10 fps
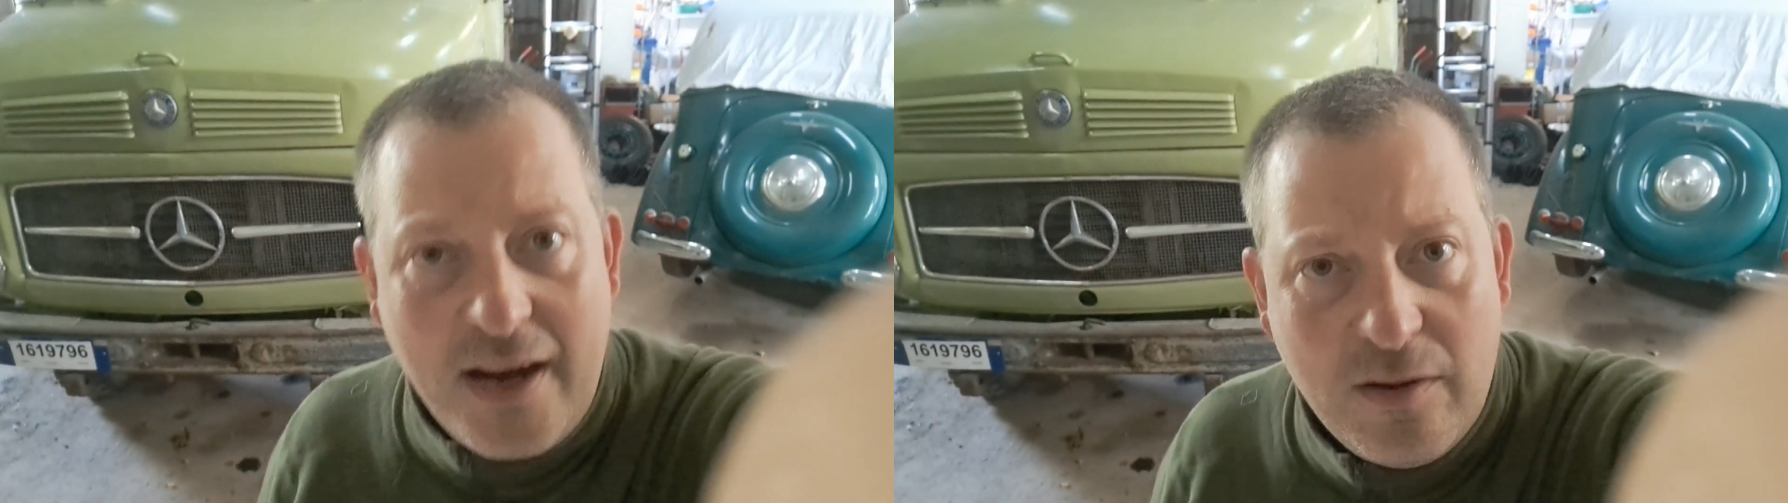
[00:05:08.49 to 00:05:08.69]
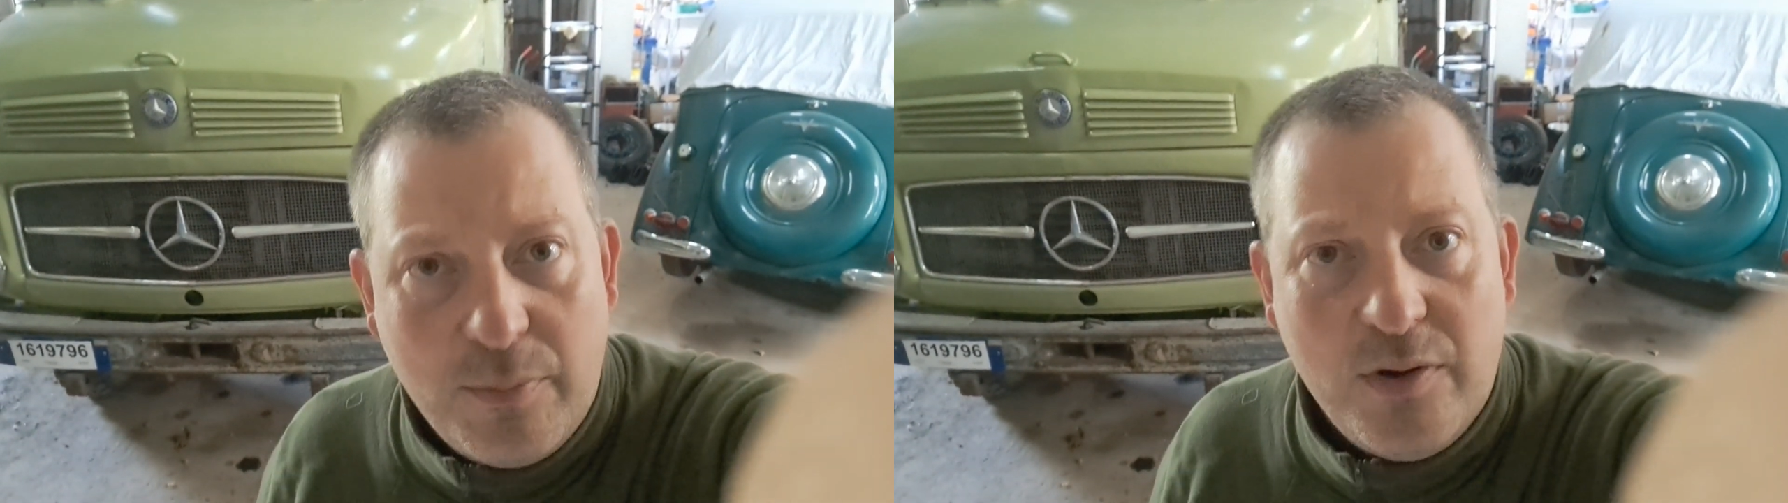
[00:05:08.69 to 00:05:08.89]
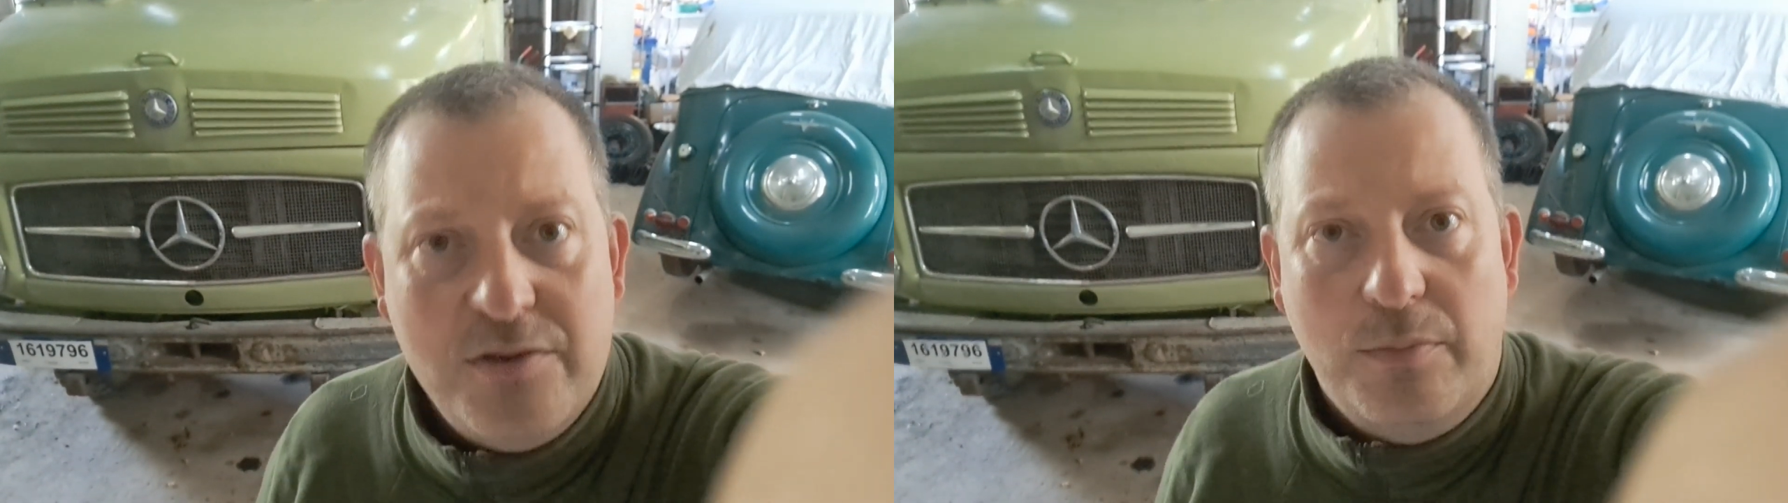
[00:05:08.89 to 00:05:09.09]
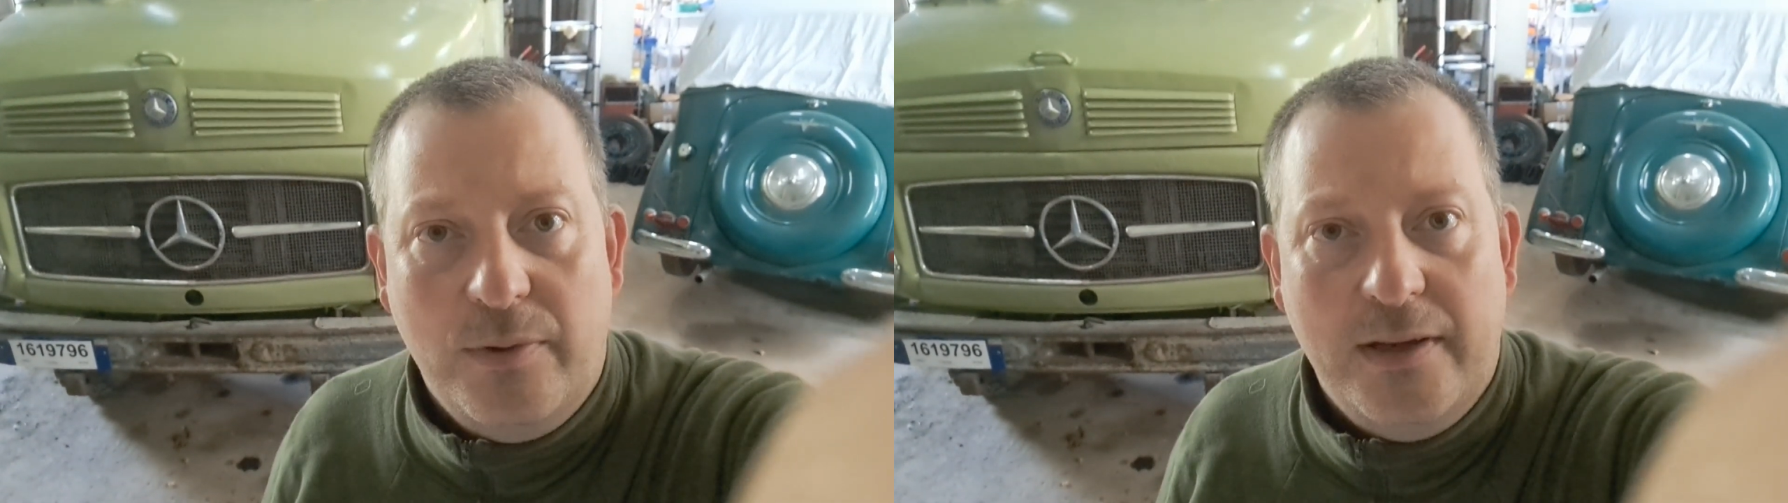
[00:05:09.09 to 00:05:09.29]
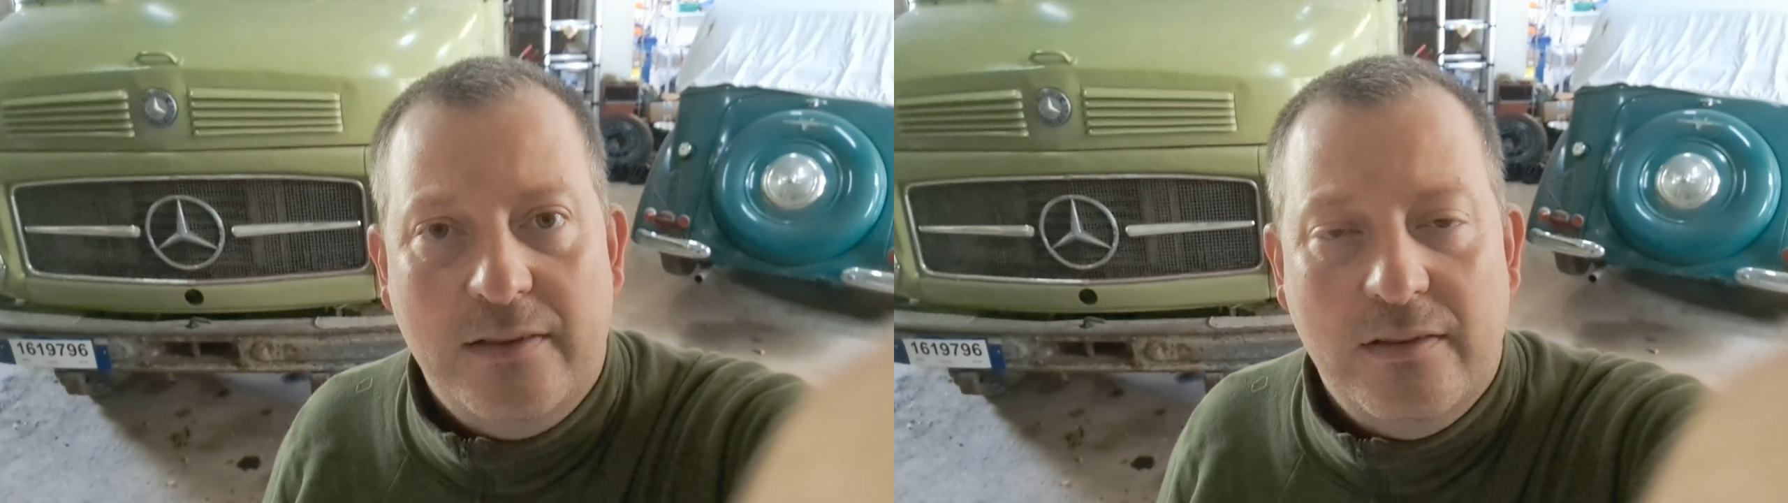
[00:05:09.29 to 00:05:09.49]
air pressure
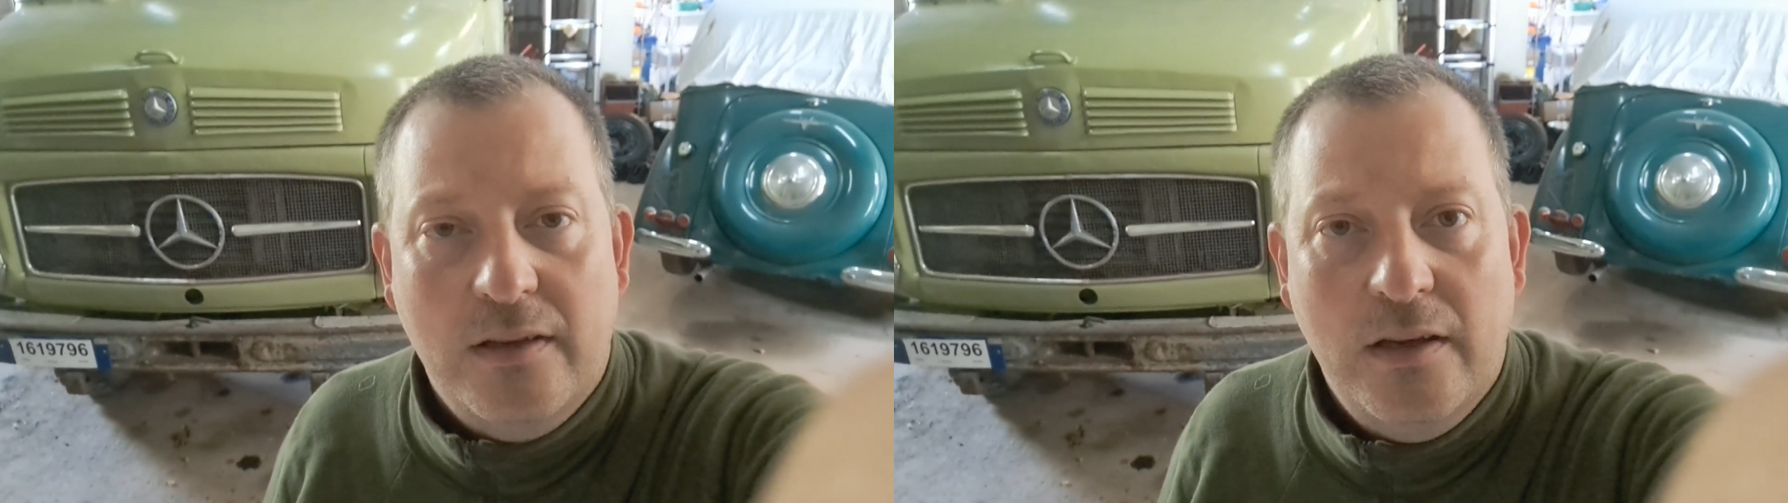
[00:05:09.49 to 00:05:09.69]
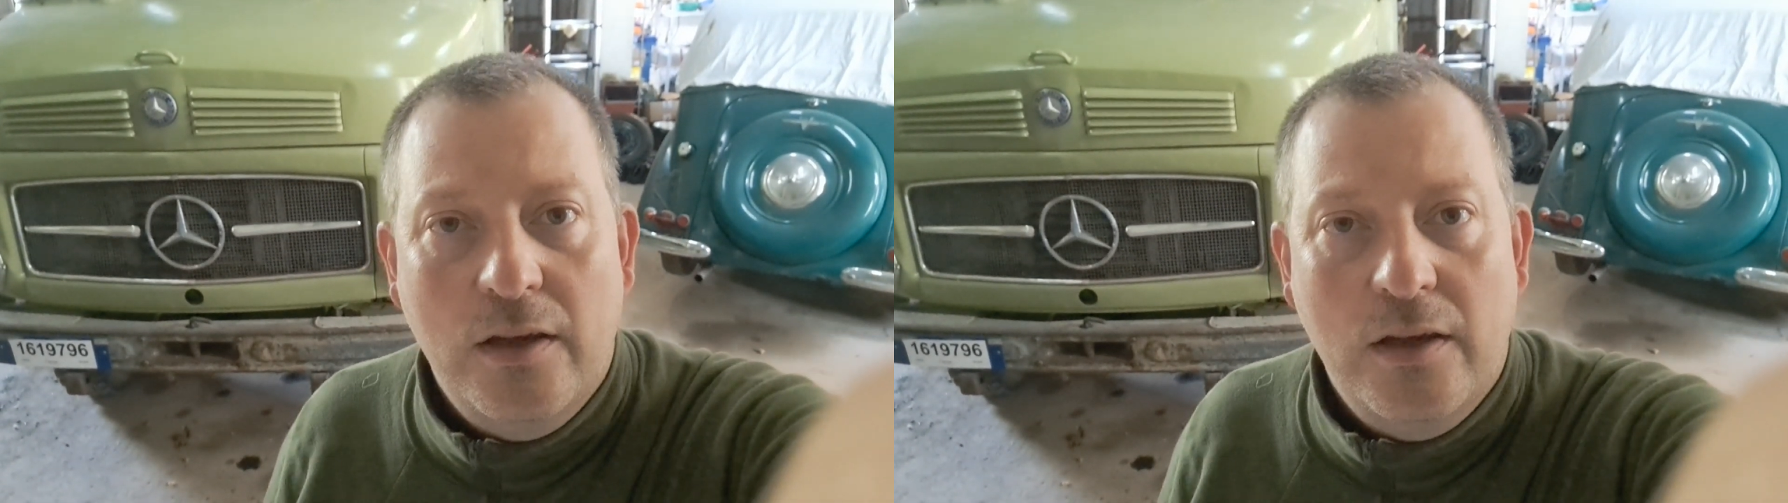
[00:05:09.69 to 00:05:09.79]
brakes,